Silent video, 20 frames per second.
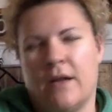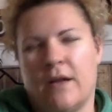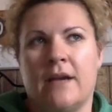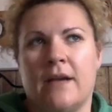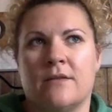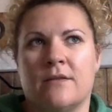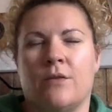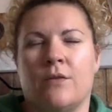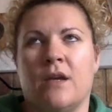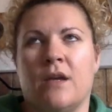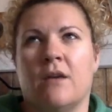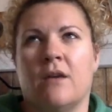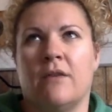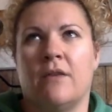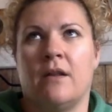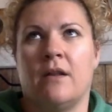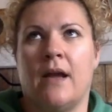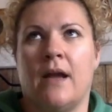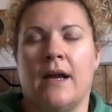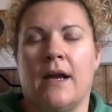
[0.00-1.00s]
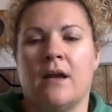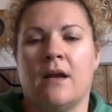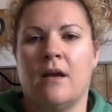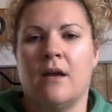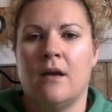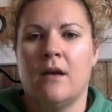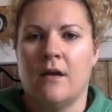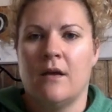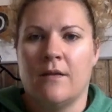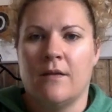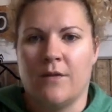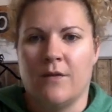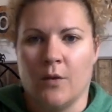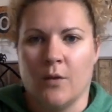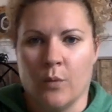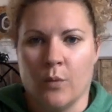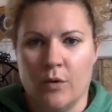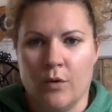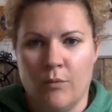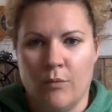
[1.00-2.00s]
Like, so think of it like the
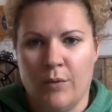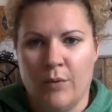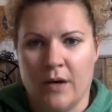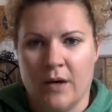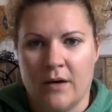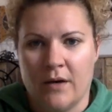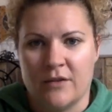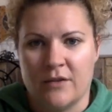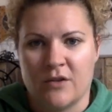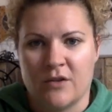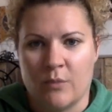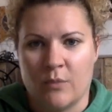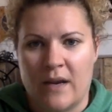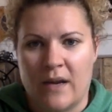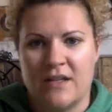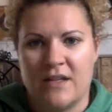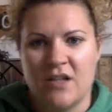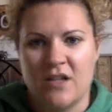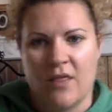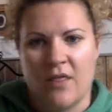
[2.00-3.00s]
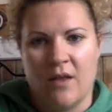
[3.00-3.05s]
room part is your rent,